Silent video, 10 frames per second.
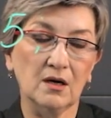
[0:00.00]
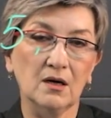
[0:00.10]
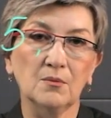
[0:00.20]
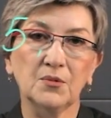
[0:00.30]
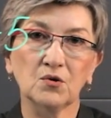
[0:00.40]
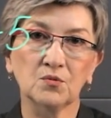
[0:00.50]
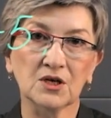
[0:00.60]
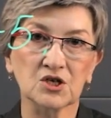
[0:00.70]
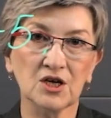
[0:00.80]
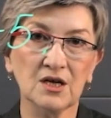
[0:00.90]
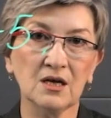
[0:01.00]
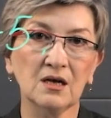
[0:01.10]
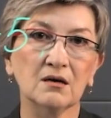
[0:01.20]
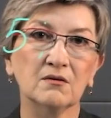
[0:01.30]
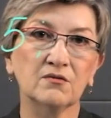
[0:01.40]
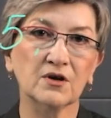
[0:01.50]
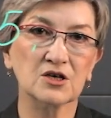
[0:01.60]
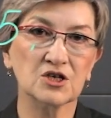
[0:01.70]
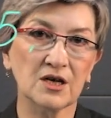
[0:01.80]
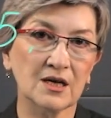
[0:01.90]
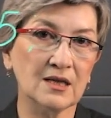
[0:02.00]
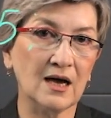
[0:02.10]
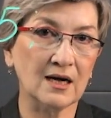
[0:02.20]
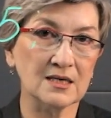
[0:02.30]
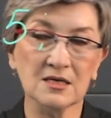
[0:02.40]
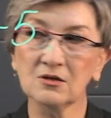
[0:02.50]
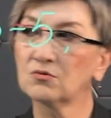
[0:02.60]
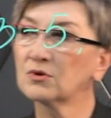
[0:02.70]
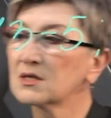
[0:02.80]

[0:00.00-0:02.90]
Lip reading: But when we multiply the expression by 1, we